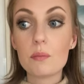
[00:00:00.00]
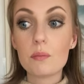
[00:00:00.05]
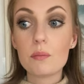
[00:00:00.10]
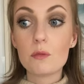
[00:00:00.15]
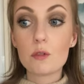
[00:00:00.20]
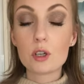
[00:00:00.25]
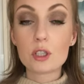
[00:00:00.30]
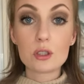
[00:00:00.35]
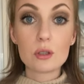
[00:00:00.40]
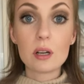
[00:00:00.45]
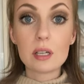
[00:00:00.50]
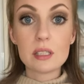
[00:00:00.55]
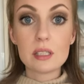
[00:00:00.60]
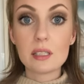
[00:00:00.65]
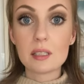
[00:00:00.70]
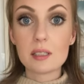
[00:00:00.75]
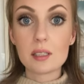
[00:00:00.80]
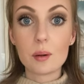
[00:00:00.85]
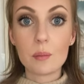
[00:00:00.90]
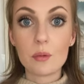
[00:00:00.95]
for
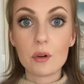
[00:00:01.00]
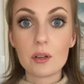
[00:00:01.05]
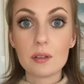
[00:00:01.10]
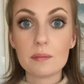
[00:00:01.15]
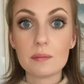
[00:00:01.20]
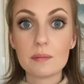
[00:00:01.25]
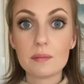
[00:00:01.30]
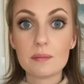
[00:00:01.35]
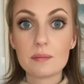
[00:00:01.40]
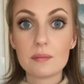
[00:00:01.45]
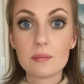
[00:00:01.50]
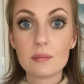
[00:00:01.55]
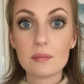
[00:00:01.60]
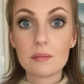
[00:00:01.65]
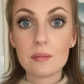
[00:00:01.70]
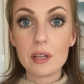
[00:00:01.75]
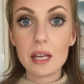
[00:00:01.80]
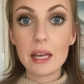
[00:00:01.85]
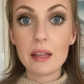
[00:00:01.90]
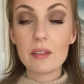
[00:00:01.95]
trusting someone
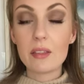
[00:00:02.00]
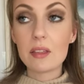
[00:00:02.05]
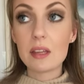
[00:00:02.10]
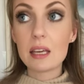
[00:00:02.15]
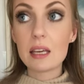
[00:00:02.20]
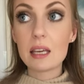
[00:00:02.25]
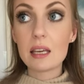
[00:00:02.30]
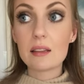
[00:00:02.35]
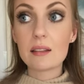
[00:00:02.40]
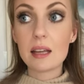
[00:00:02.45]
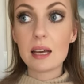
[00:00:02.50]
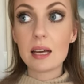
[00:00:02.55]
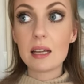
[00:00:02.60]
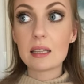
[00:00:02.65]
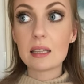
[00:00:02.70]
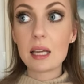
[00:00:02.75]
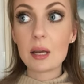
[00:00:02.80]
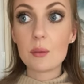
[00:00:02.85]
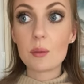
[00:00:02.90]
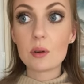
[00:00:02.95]
and thinking
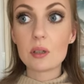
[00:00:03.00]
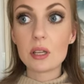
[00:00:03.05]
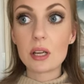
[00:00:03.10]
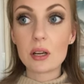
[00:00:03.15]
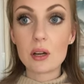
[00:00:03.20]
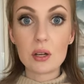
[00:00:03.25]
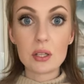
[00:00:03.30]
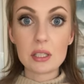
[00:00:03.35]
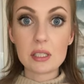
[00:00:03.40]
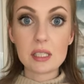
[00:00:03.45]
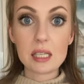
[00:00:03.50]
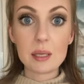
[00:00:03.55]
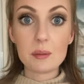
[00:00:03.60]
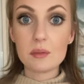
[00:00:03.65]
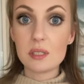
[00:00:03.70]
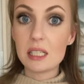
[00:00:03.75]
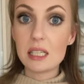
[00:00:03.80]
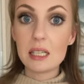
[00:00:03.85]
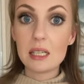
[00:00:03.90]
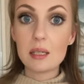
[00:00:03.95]
that they were like on the same
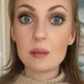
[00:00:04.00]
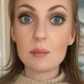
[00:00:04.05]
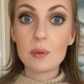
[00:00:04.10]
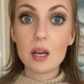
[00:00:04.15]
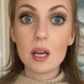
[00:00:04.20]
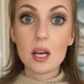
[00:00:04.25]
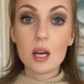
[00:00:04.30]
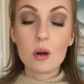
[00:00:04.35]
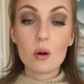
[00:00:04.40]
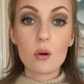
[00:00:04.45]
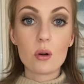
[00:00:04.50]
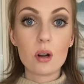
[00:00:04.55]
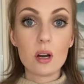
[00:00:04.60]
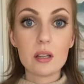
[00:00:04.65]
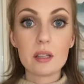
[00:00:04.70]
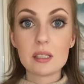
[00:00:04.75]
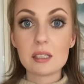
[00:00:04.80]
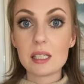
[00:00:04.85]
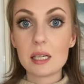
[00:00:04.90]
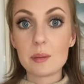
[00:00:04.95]
team or
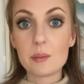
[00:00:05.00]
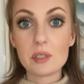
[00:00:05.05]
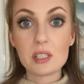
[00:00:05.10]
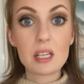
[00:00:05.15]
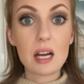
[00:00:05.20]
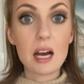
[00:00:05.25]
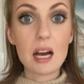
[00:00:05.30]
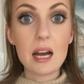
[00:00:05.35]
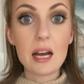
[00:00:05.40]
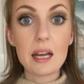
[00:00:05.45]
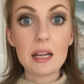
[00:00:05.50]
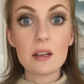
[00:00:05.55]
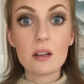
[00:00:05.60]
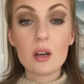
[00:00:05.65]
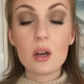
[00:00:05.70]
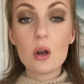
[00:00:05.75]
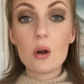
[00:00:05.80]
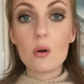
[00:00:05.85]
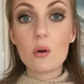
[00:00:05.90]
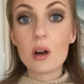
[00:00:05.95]
on the same side
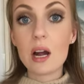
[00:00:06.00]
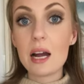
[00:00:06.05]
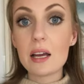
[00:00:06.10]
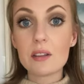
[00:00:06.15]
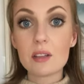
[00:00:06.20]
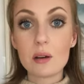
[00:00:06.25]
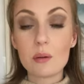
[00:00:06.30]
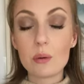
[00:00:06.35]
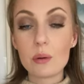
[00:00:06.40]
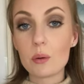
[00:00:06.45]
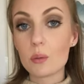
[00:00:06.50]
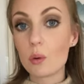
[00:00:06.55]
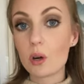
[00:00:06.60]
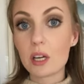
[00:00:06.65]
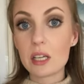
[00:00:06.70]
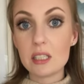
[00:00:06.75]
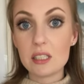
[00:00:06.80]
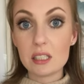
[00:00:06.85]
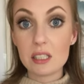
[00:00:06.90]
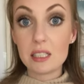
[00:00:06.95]
or I thought we were
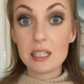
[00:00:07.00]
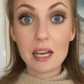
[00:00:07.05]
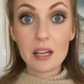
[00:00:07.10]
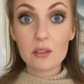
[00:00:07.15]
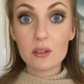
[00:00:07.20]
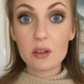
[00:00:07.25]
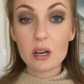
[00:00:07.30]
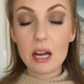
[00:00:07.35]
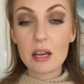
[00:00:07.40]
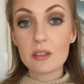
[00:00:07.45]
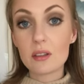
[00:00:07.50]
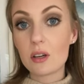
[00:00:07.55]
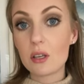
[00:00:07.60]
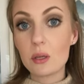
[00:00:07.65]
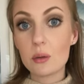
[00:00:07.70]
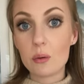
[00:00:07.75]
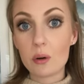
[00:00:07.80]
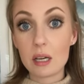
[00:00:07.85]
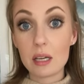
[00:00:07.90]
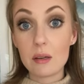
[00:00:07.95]
working together. I thought
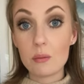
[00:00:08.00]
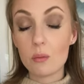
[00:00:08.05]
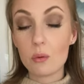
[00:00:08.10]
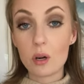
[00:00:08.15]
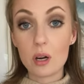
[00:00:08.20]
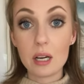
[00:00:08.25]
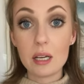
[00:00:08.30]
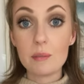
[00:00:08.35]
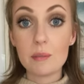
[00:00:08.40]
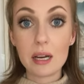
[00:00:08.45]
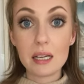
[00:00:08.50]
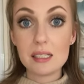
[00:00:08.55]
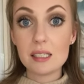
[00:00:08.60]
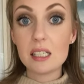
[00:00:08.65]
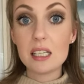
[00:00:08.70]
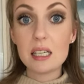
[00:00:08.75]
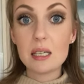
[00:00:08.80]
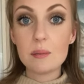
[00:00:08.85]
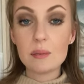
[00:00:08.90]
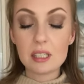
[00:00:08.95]
you were, were in my
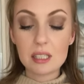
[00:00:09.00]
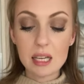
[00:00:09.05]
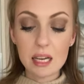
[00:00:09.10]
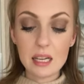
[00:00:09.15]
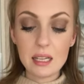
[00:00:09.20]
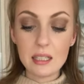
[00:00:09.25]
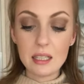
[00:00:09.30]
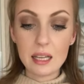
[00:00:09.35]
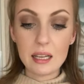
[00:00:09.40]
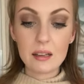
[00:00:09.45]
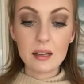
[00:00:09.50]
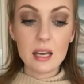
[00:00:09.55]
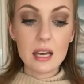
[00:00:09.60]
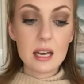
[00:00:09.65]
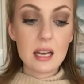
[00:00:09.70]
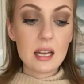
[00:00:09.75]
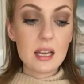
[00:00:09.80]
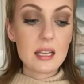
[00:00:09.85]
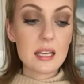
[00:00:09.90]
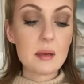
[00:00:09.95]
team. It's kind of like
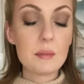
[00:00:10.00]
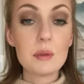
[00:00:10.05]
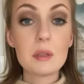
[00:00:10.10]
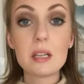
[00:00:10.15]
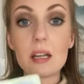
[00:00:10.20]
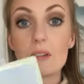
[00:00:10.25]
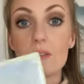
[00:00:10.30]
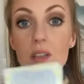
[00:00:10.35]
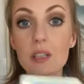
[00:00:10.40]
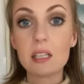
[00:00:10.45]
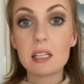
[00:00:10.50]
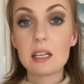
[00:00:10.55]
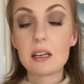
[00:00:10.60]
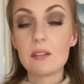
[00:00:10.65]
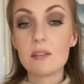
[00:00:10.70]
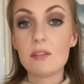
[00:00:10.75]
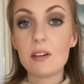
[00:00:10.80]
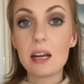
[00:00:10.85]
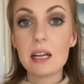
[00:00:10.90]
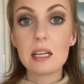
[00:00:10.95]
Give me that feeling
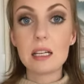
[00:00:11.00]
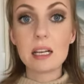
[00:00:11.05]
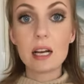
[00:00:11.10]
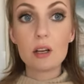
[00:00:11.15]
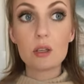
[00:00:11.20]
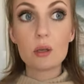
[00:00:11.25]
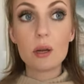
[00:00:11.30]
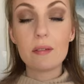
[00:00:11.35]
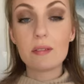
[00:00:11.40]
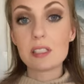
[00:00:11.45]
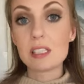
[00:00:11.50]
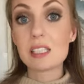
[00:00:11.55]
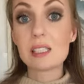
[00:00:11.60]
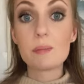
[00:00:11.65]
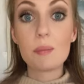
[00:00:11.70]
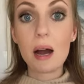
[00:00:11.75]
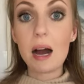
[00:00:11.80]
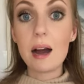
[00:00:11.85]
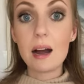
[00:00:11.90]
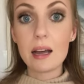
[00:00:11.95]
of finding out you have a
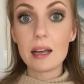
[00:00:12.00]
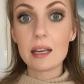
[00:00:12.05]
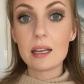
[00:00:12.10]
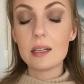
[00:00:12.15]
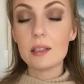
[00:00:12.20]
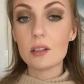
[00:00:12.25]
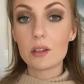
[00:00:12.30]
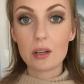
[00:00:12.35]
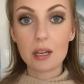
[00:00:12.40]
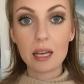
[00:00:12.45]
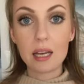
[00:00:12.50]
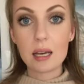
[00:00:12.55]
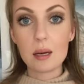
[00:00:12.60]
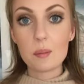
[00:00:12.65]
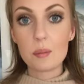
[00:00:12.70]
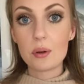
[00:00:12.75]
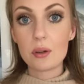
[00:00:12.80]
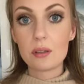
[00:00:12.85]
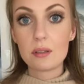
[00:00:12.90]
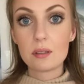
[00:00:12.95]
spy in your camp.